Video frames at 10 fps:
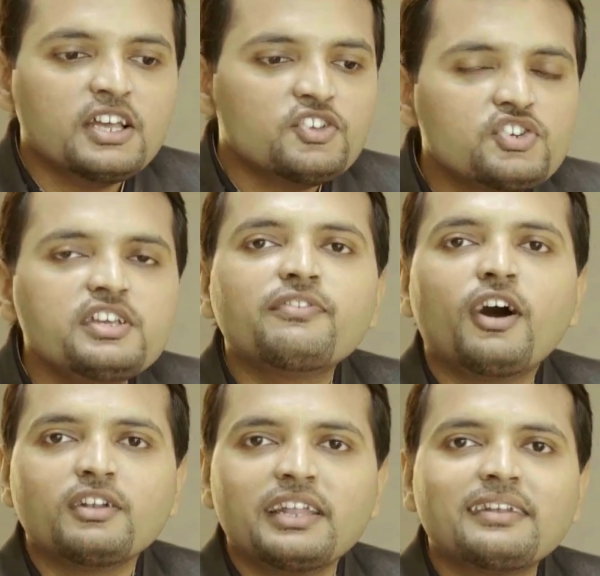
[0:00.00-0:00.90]
She
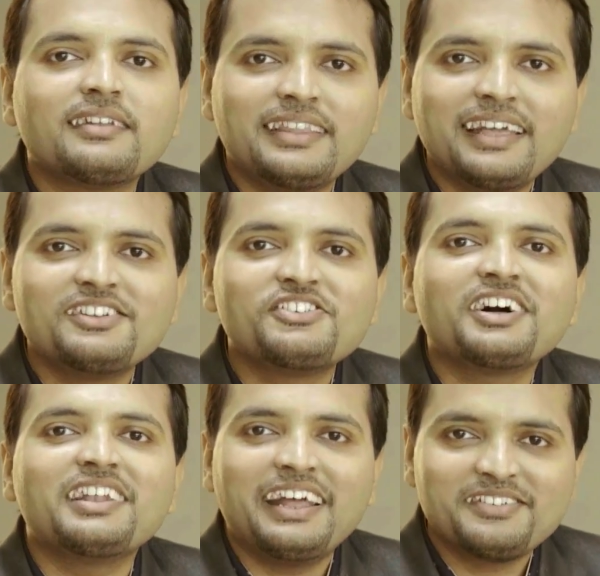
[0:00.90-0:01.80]
founded
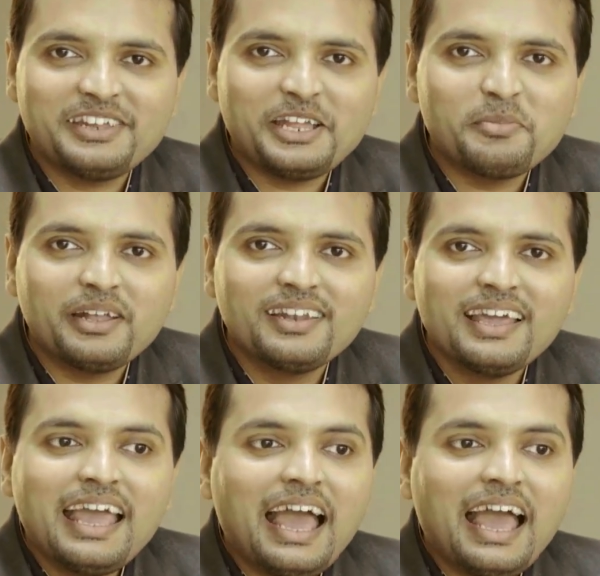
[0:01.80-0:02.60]
Thenandal Entertainment